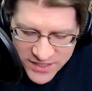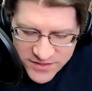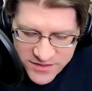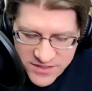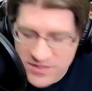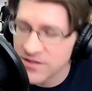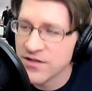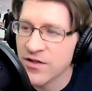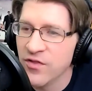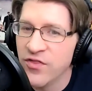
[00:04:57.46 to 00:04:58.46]
that
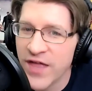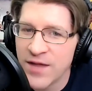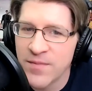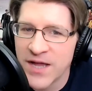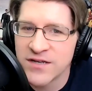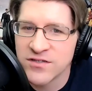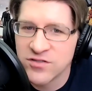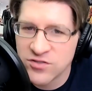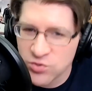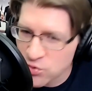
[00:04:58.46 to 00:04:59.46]
they might
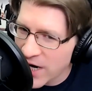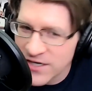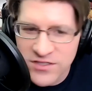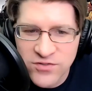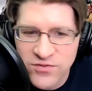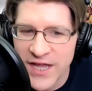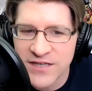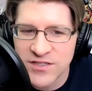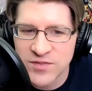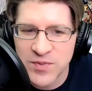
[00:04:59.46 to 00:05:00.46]
try to do
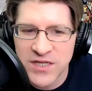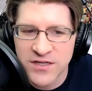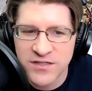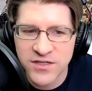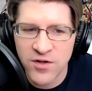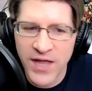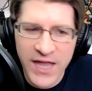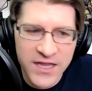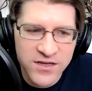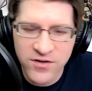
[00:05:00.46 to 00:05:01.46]
that just because they go,
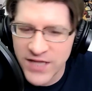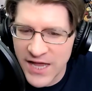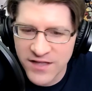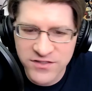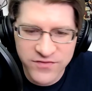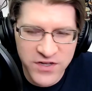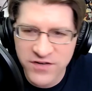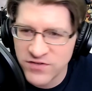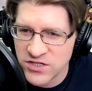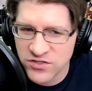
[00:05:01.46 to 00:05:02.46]
hey, yeah, it's fun
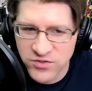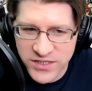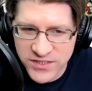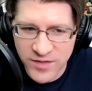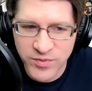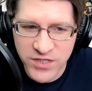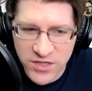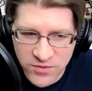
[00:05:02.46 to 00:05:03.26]
if you just dress up, but